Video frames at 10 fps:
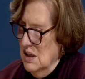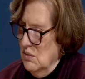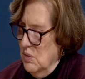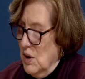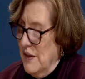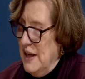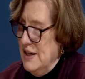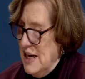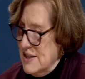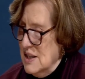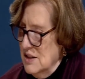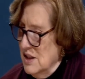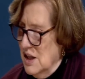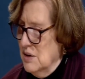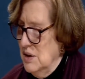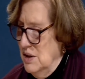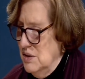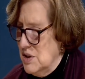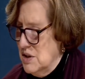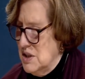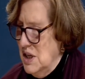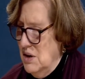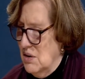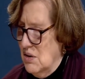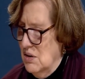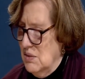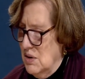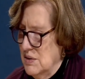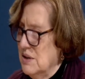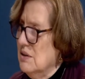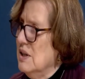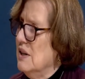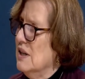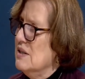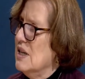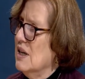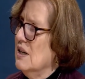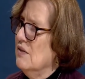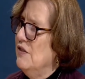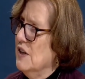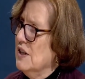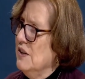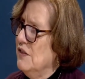were they destined to go to New Jersey, or did they stay in Philly